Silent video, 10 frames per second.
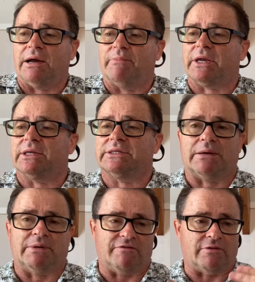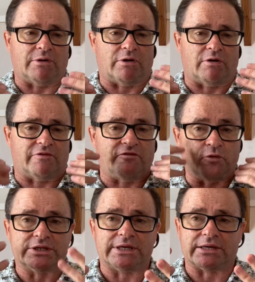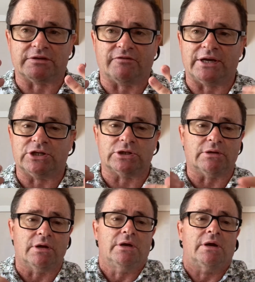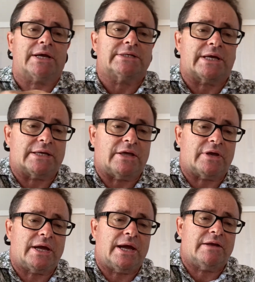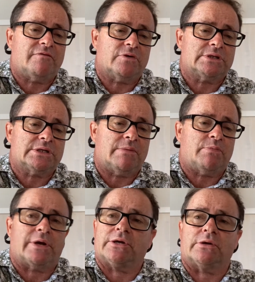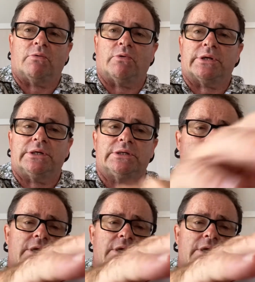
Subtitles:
It can tell me over voice activation. I can take another card, for example. I don't know what it is.